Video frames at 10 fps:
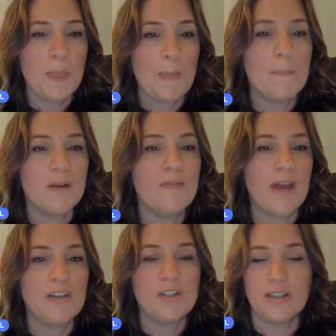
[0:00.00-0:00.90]
But
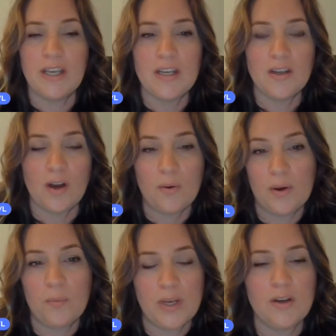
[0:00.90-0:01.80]
eventually,
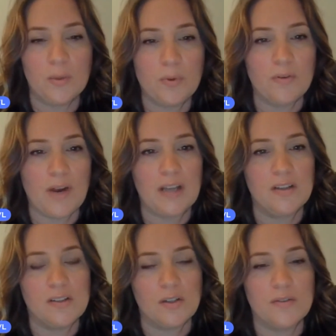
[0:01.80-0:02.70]
we could provide the
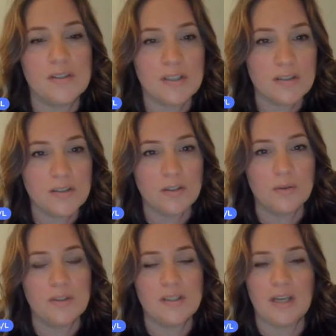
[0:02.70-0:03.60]
services too
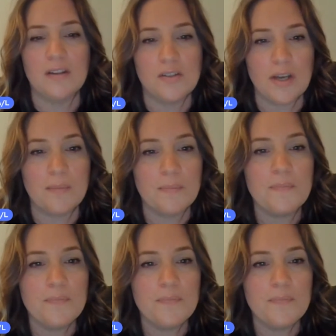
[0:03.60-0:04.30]
inside the gym.